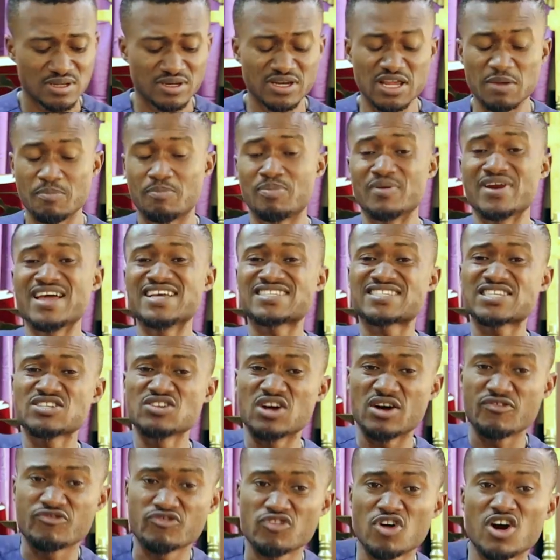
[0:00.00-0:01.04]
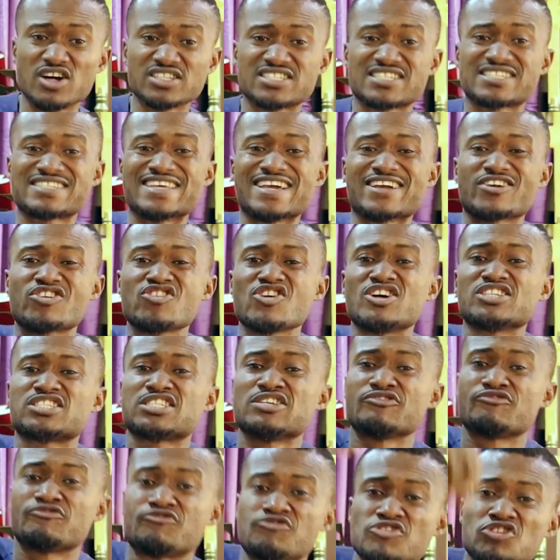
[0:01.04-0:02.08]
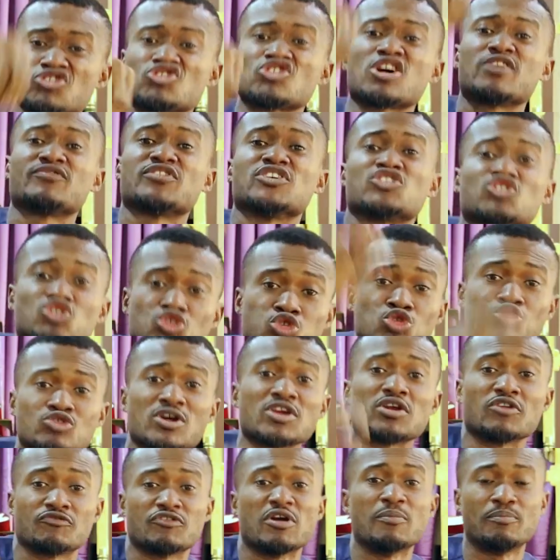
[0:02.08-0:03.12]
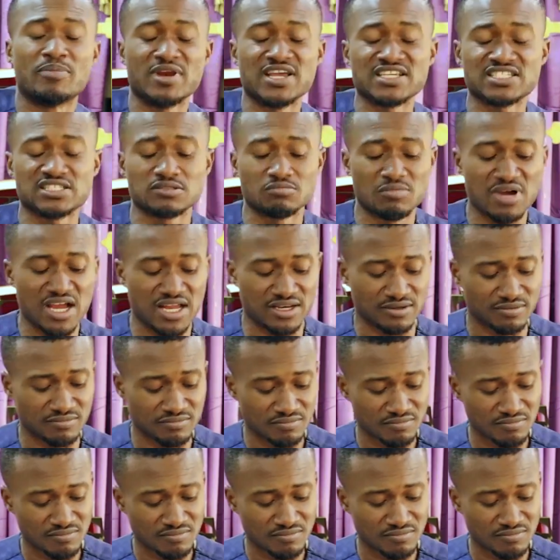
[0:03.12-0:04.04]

The blessing of God secures the future of the children of a blessed man.